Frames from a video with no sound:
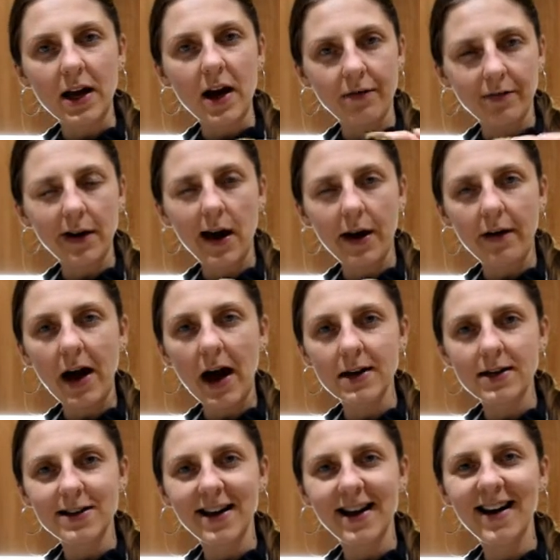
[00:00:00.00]
I've
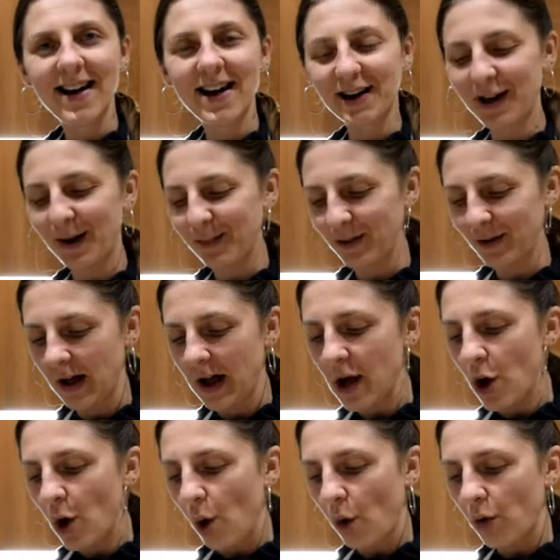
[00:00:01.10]
had a couple
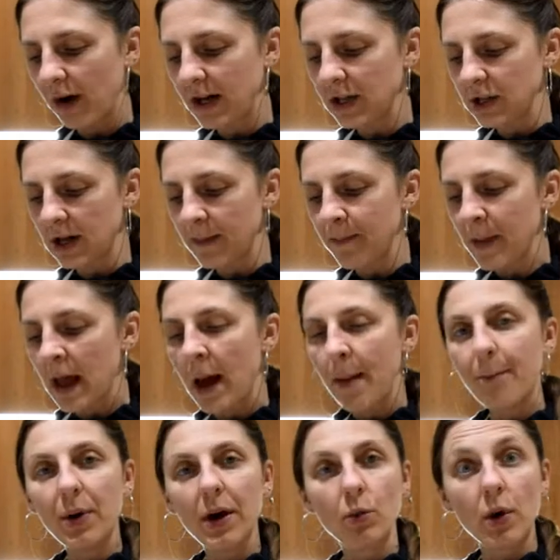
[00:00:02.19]
already,
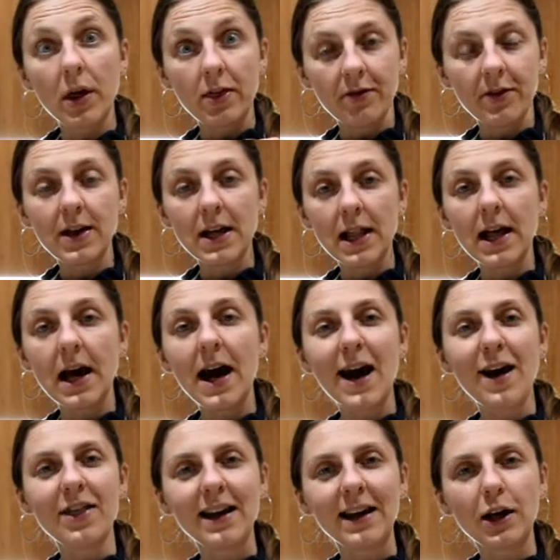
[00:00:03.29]
but with vanilla I
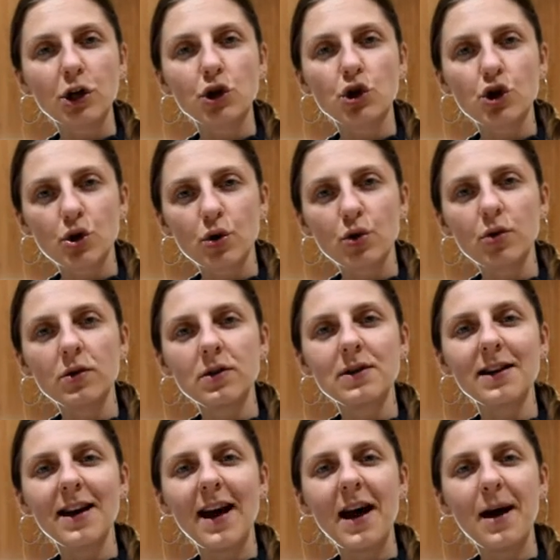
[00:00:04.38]
think it should
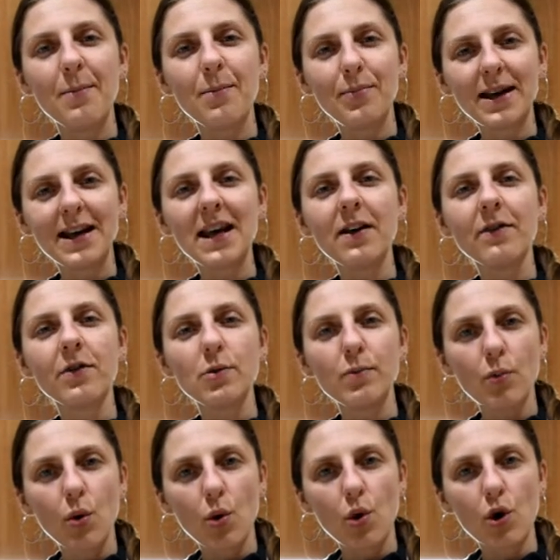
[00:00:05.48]
be even
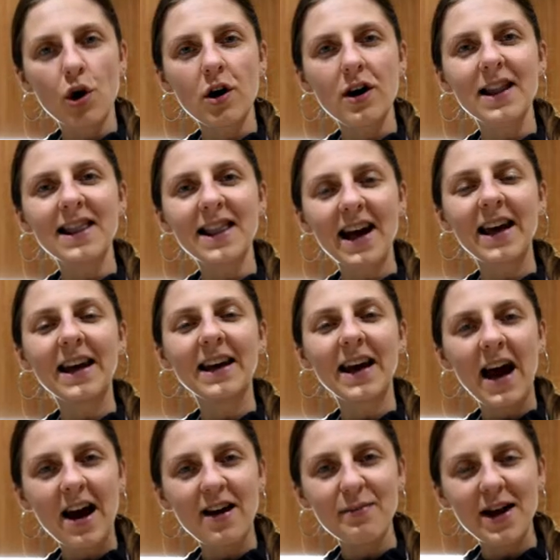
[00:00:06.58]
more like
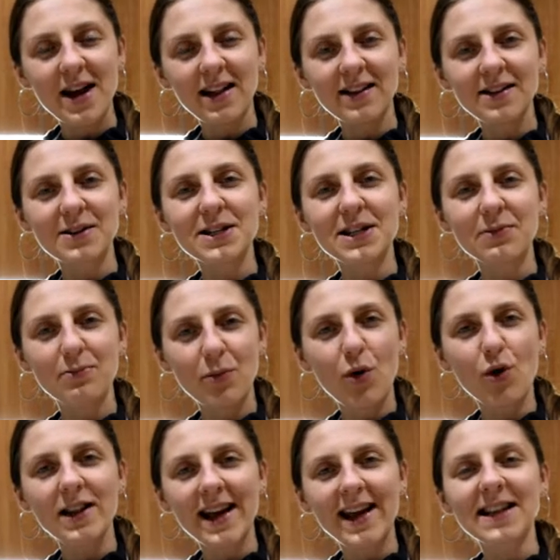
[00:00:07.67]
caramel, so
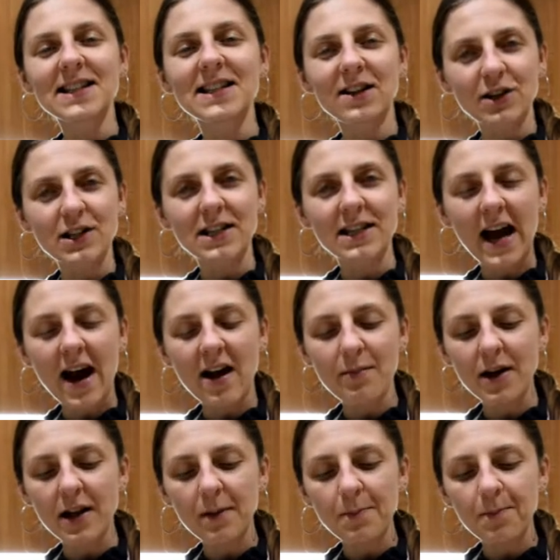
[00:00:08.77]
more like salted
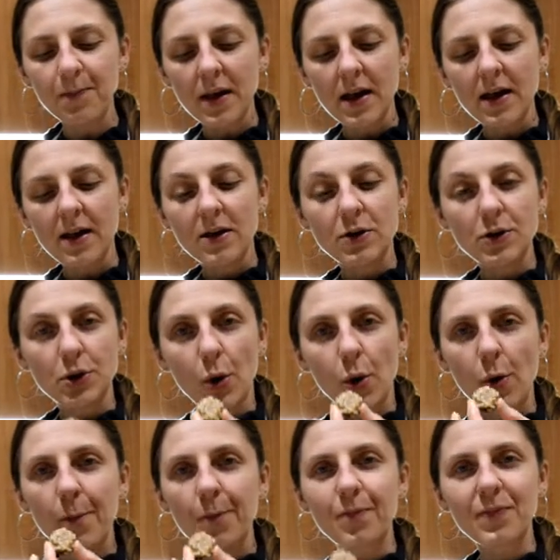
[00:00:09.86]
caramel.
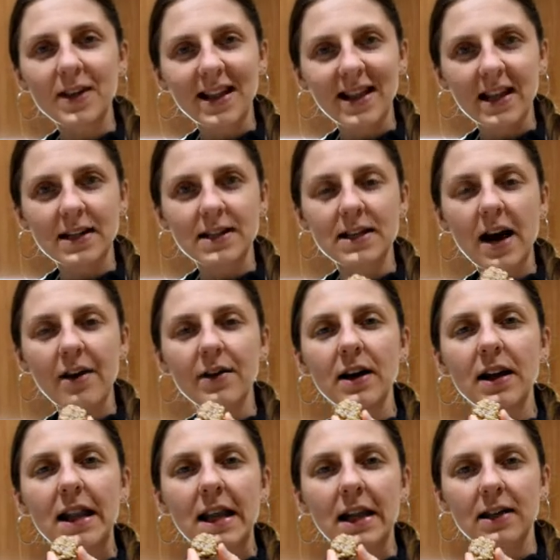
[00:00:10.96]
So let's have a
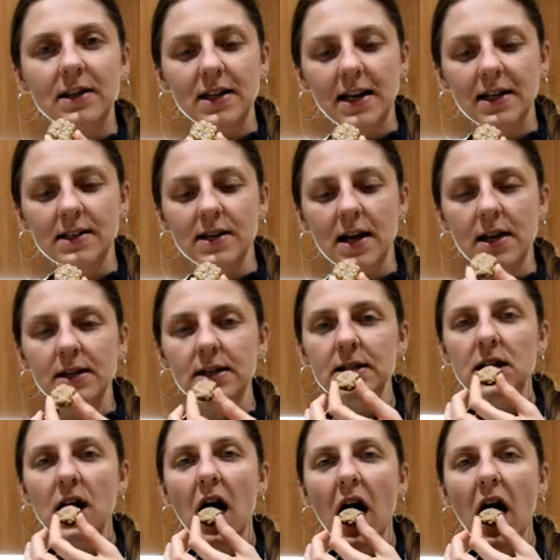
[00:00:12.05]
little taste test.